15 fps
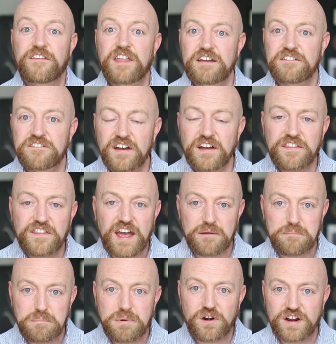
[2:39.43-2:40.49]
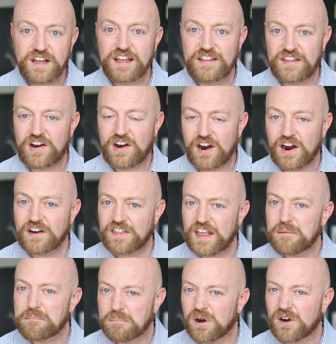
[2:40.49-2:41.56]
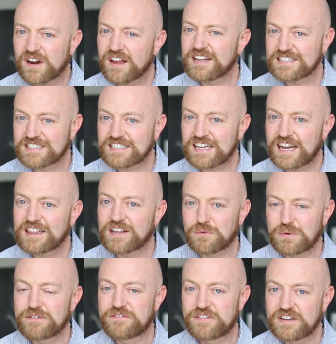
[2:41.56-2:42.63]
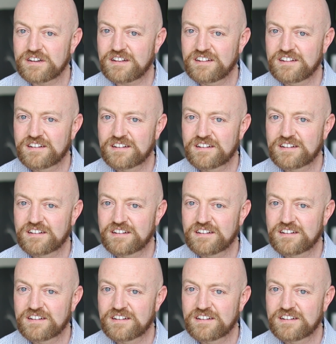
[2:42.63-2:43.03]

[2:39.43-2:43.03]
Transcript: They felt that burning in their heart, that burning inside that we feel,